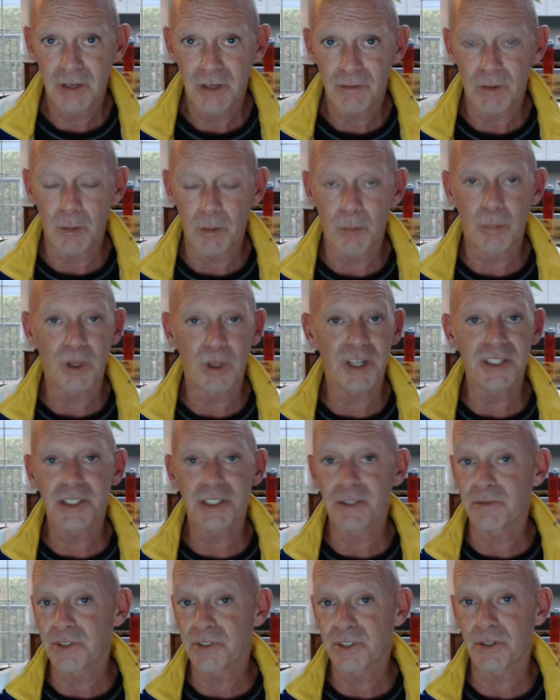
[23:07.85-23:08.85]
from a place
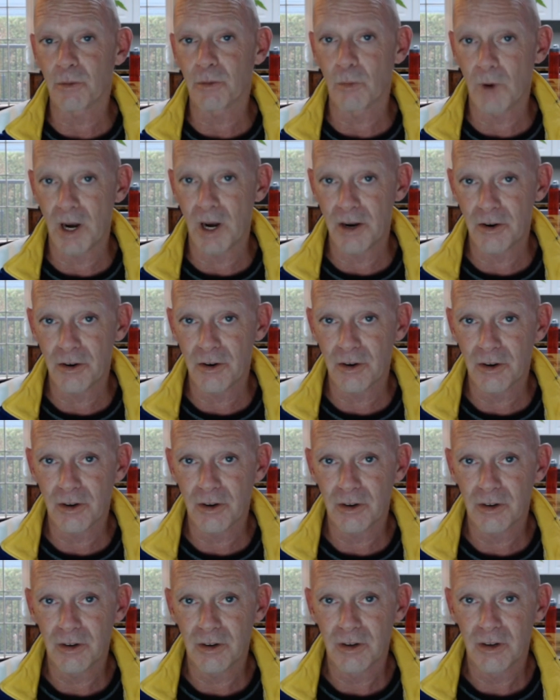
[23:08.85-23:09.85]
of surrender,
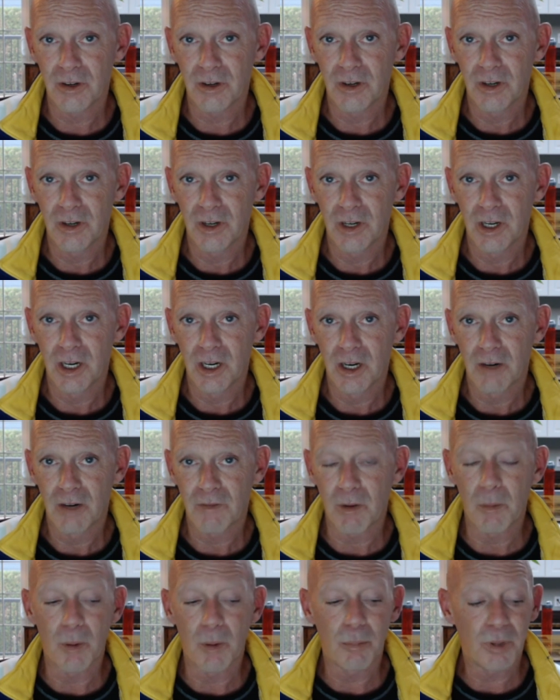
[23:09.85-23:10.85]

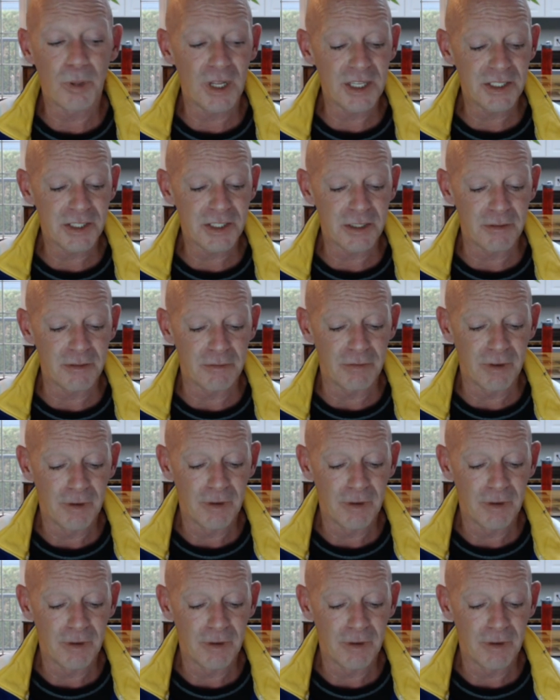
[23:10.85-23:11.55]
from a place of